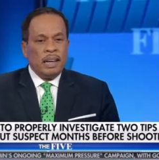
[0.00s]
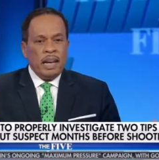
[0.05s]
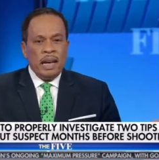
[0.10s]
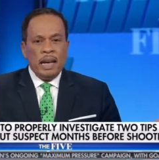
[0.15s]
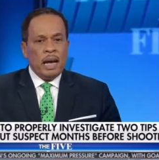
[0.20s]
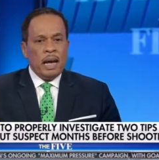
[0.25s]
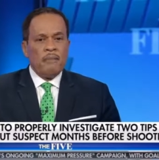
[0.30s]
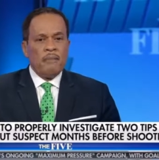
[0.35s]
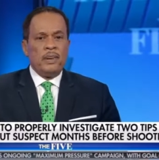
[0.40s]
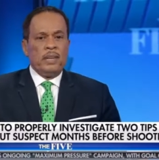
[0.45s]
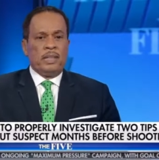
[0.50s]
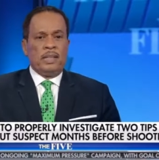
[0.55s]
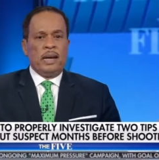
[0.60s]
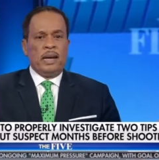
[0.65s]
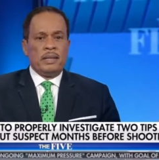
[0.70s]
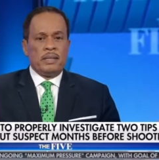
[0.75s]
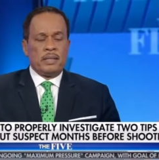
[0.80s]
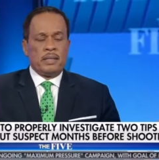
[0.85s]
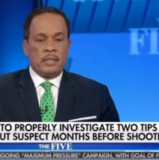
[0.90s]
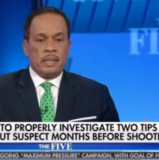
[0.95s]
In every
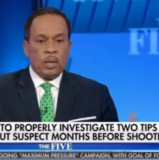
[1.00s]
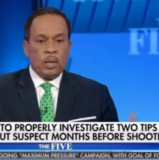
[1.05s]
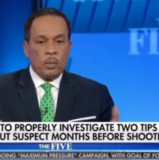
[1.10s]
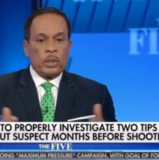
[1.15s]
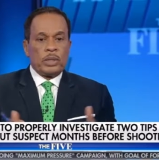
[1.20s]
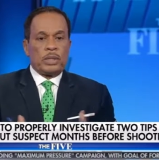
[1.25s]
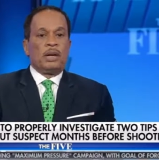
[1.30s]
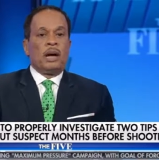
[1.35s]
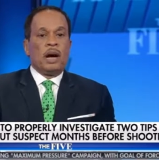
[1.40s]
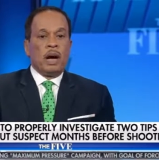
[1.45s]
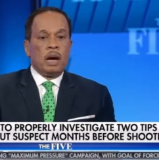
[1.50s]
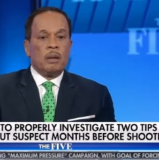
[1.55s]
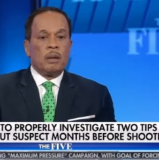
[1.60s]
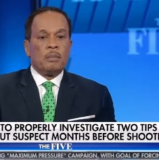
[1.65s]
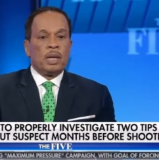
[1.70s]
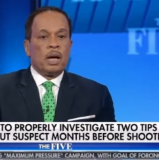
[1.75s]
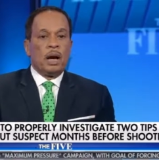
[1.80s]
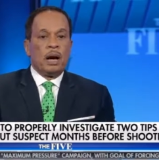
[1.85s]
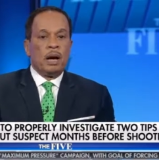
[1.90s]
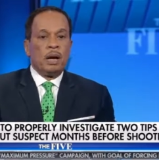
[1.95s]
case, there was an
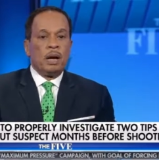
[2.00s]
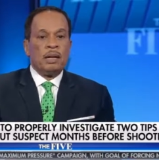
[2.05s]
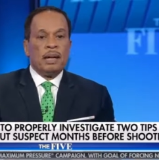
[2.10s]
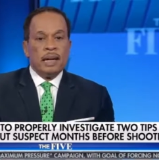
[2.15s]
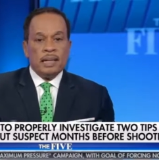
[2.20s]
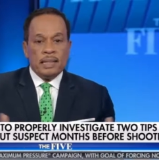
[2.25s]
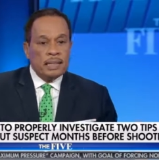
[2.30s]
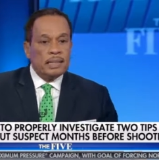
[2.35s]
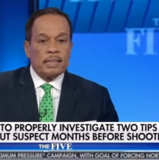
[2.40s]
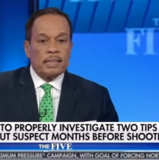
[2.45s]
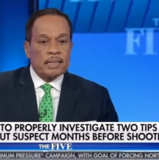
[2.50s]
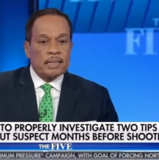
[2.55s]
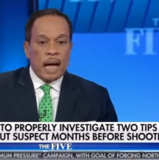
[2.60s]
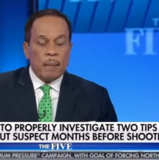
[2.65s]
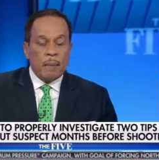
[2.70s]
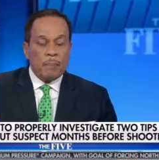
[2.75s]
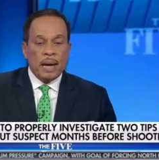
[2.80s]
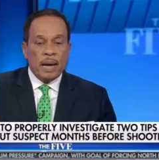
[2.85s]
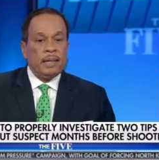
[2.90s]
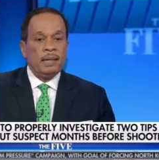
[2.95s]
armed guard. It didn't
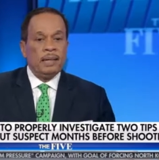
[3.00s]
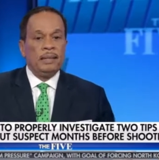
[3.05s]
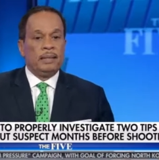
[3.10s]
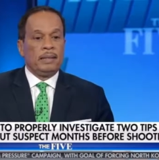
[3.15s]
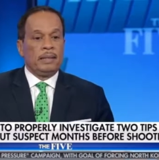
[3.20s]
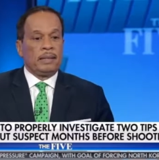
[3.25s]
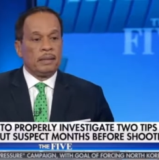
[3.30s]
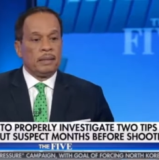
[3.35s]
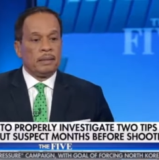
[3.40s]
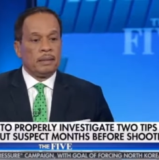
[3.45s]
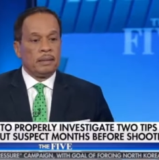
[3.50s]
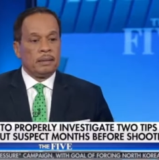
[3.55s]
stop anything.